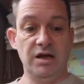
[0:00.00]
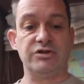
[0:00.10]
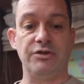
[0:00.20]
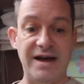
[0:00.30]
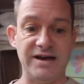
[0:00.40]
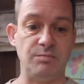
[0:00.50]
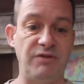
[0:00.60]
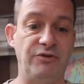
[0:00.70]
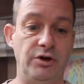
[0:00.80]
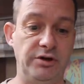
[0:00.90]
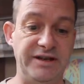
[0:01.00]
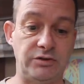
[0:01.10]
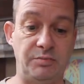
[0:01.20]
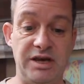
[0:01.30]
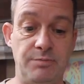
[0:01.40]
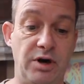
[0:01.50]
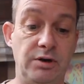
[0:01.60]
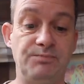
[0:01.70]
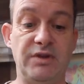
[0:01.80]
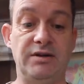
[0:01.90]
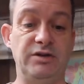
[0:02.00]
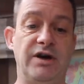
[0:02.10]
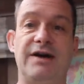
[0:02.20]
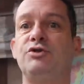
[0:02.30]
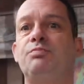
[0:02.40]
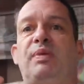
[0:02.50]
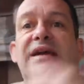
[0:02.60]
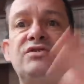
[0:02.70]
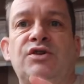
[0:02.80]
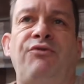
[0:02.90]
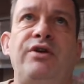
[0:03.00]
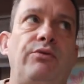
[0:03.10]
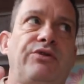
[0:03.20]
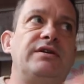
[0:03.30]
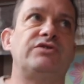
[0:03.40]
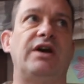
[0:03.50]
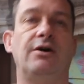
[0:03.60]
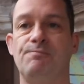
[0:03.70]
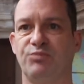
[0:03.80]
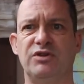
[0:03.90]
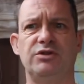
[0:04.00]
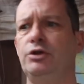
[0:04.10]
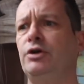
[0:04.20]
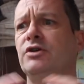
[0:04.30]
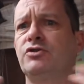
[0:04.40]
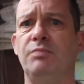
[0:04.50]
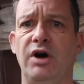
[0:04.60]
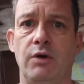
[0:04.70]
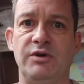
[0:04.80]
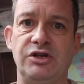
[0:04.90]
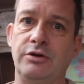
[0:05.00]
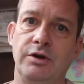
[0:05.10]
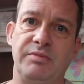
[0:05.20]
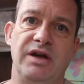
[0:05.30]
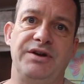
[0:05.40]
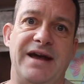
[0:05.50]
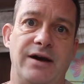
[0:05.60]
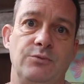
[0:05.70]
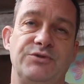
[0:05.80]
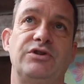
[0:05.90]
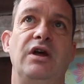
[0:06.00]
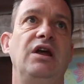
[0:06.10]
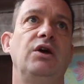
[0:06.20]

So that is my full list, people. You know, I've just picked a few things out. There's loads more which are going to be announced.